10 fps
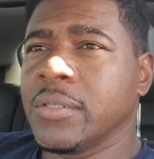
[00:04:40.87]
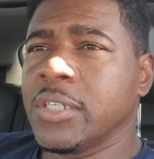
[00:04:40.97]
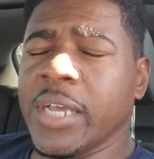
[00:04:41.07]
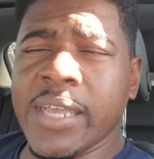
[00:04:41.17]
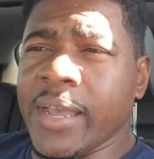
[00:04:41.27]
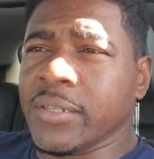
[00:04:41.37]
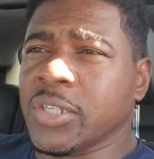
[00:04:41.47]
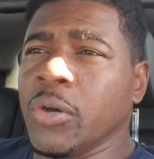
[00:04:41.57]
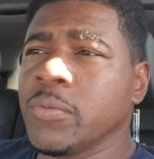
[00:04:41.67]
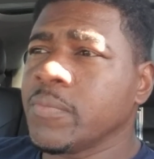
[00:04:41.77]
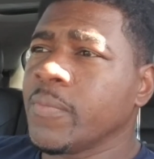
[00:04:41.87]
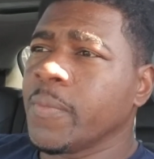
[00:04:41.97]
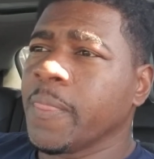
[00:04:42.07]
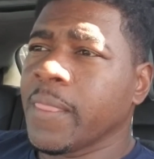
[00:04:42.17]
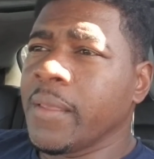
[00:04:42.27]
Yeah, yeah. So
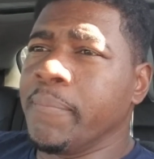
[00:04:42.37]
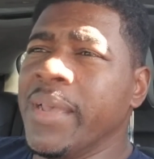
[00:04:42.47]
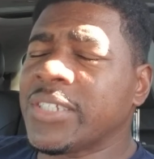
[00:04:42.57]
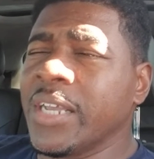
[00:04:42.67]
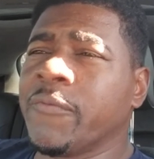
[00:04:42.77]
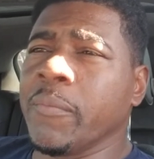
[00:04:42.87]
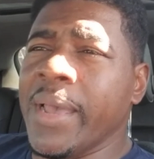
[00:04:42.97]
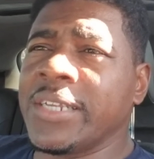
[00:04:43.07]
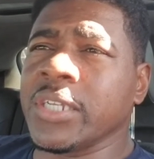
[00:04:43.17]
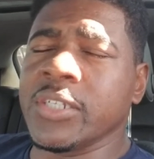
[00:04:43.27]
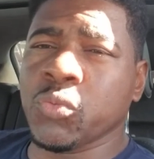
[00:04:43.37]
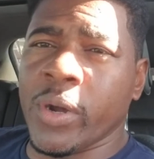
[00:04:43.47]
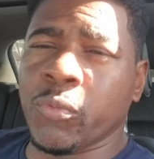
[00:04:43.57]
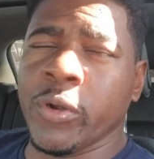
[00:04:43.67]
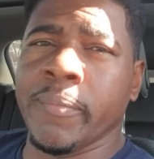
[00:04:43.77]
misinformation is
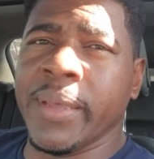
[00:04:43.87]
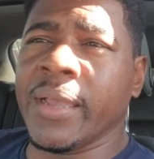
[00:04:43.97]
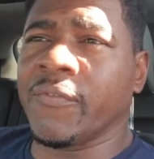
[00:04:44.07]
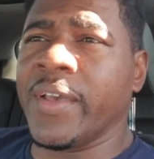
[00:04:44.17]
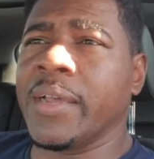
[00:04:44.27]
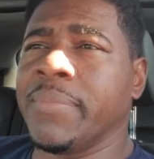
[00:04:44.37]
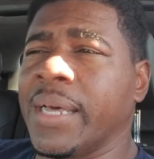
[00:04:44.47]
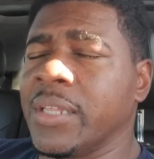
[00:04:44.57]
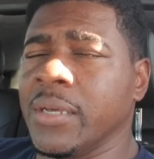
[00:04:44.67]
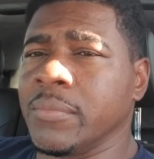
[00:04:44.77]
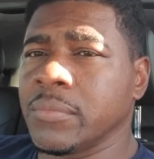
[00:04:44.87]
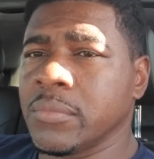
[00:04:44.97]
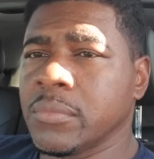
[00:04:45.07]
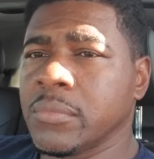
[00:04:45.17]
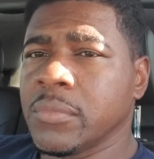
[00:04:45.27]
what we're being fed by them.
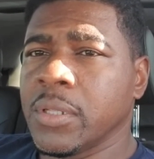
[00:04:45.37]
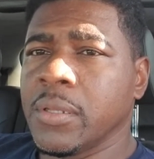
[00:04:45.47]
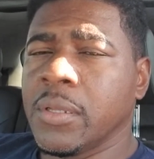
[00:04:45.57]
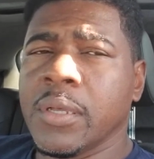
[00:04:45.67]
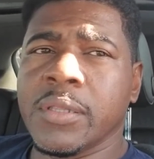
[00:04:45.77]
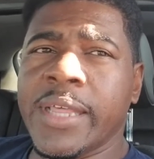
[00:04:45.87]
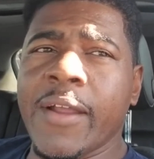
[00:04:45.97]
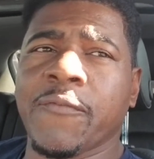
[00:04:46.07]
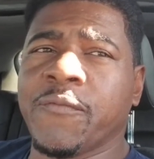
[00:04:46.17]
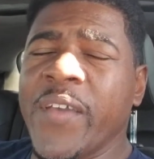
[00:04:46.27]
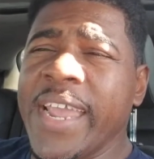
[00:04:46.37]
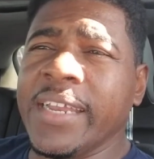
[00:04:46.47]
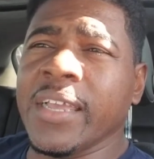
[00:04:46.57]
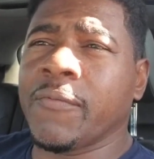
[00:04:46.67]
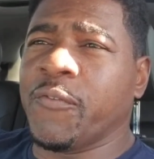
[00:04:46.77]
They're
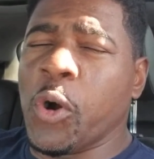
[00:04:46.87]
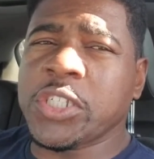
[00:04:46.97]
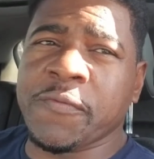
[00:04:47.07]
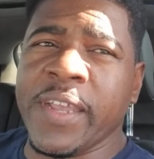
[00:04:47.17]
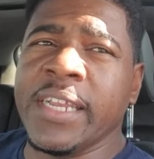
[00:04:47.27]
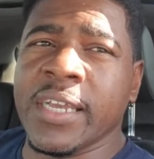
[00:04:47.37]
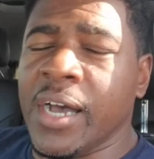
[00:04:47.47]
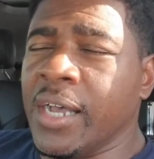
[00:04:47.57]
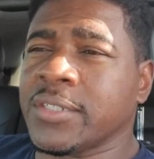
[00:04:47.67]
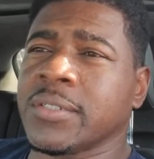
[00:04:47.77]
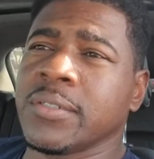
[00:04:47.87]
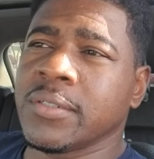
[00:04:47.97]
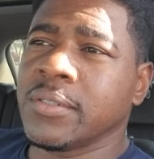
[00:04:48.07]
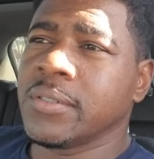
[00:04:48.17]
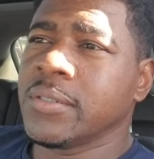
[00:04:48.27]
feeding, force feeding us
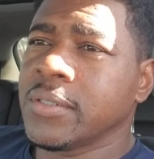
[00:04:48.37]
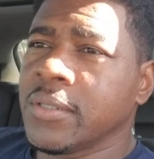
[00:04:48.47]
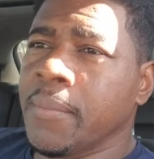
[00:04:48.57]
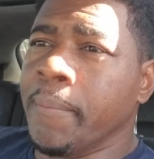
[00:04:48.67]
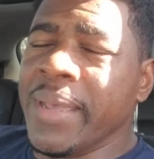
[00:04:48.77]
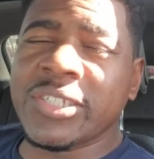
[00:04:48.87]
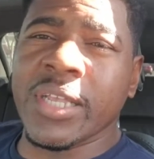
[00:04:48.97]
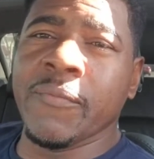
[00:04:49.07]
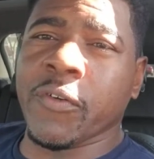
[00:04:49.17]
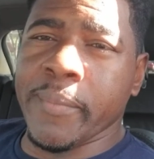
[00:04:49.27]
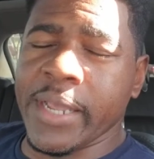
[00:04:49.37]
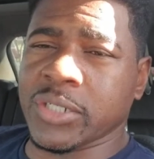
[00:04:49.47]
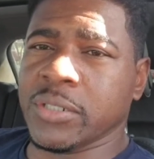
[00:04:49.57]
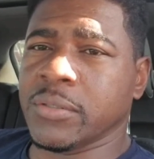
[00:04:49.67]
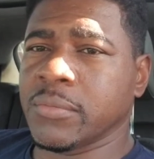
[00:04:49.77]
misinformation